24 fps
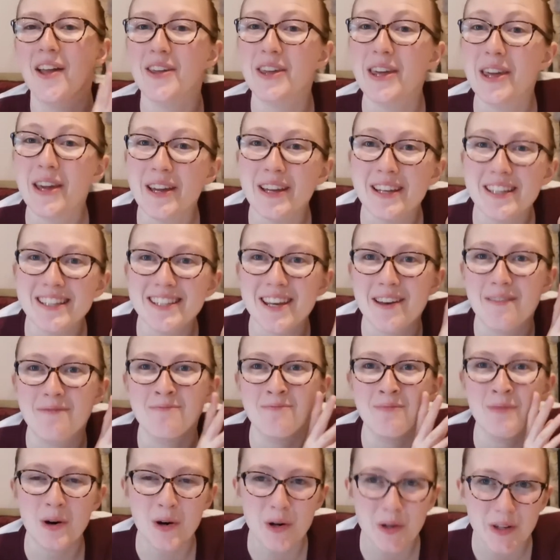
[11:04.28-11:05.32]
Good
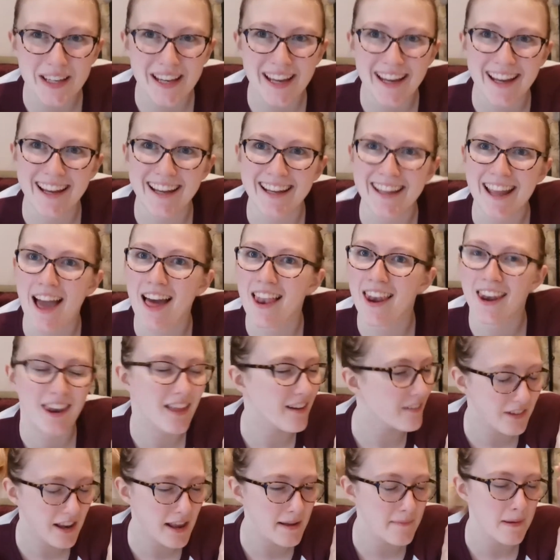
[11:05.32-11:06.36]
morning,
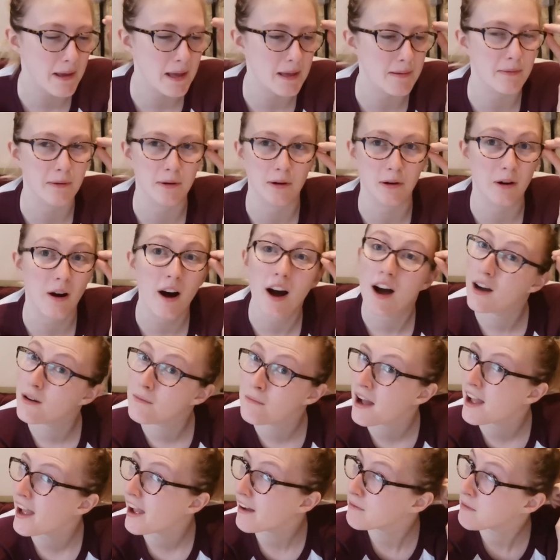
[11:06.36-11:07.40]
lovely people.
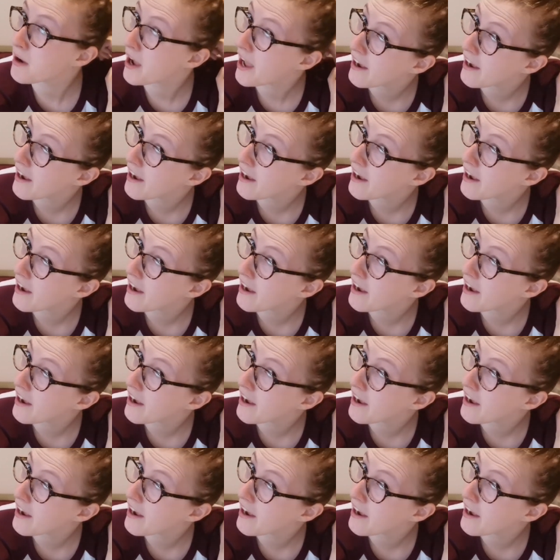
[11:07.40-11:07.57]
I have my